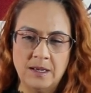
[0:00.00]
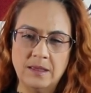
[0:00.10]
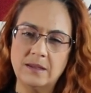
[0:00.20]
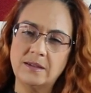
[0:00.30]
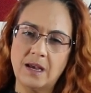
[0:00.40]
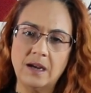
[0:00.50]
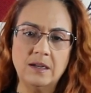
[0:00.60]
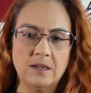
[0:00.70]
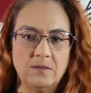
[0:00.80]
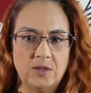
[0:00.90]
The
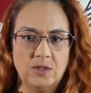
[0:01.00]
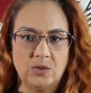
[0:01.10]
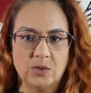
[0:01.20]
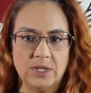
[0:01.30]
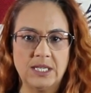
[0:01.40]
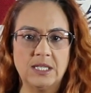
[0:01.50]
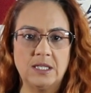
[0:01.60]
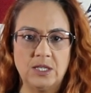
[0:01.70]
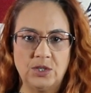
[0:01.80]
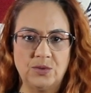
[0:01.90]
saga of this story
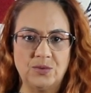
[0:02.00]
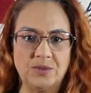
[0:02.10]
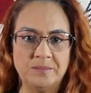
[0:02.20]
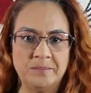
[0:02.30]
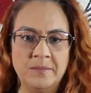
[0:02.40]
continues.